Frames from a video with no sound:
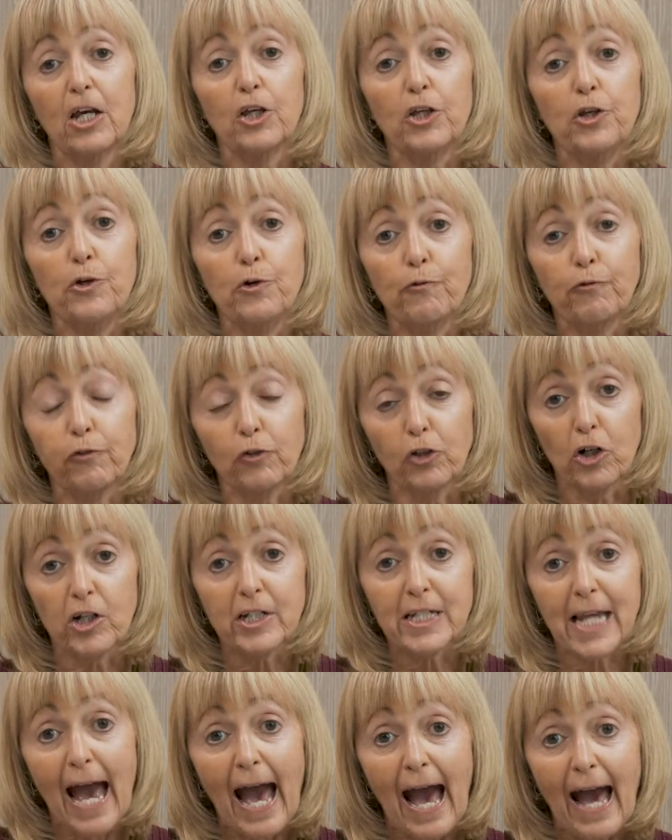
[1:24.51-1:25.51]
You've
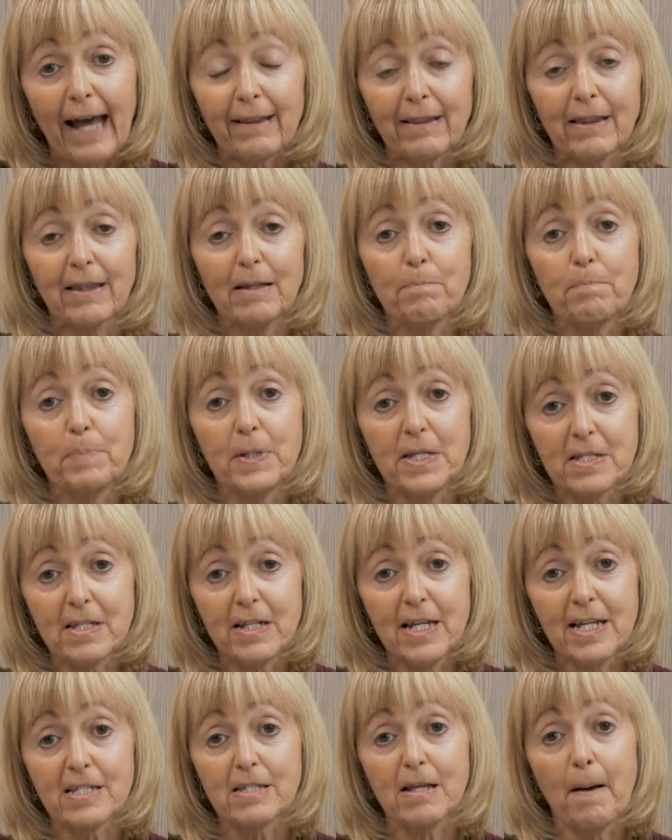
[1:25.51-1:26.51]
looked at the
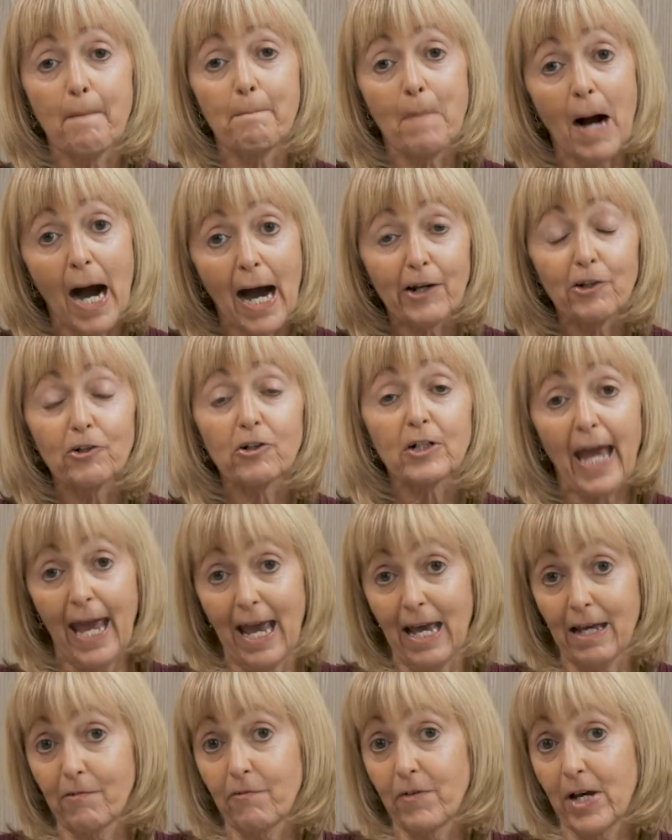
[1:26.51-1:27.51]
business model
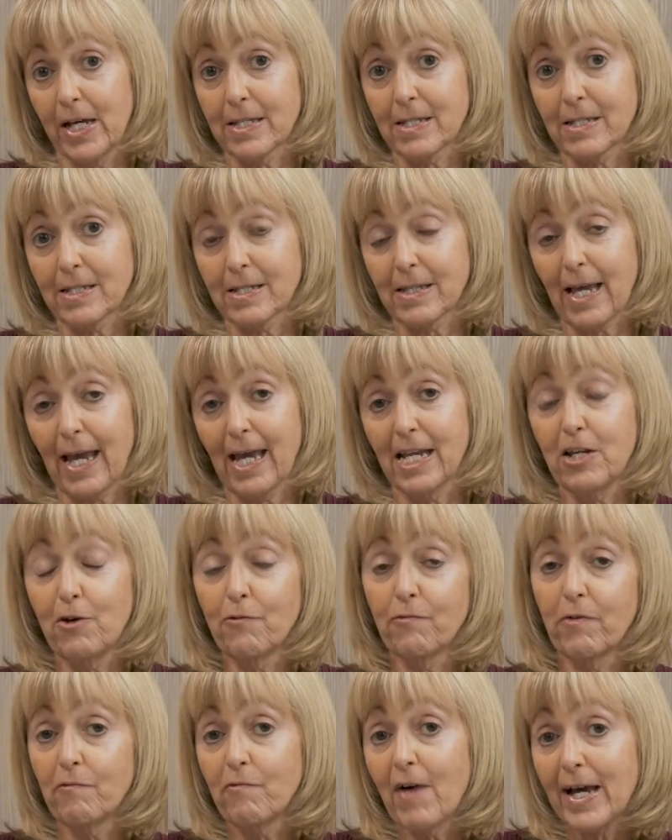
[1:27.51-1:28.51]
canvas, and
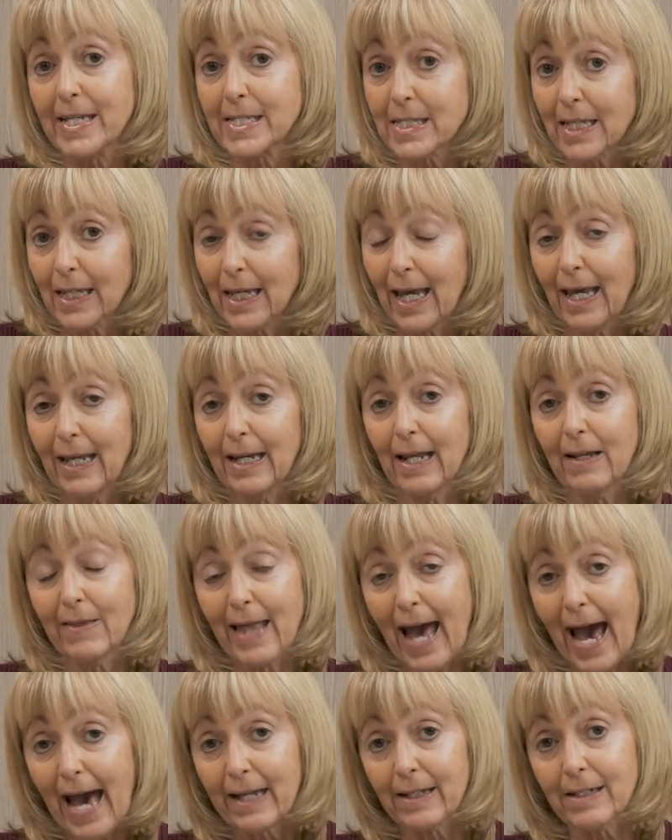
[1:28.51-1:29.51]
you've investigated
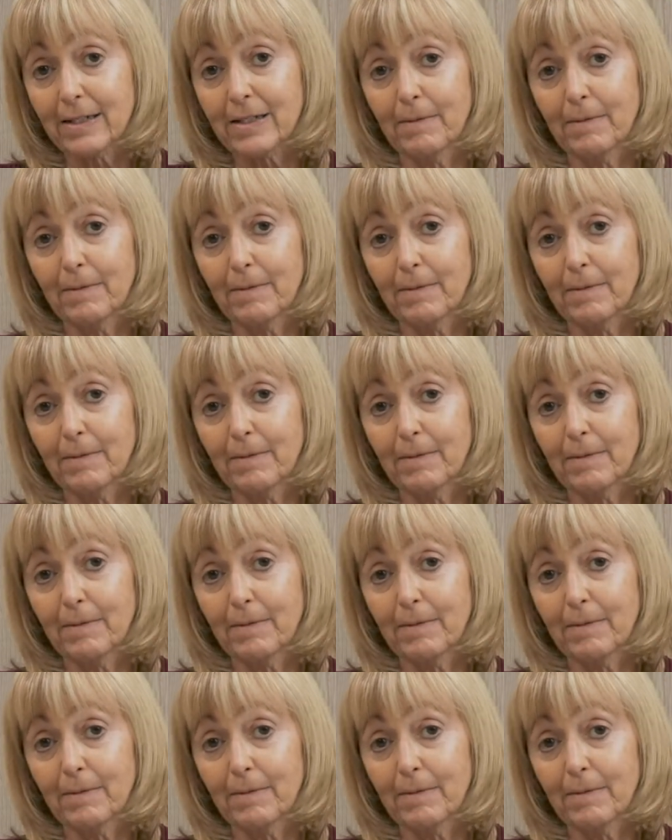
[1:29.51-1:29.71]
that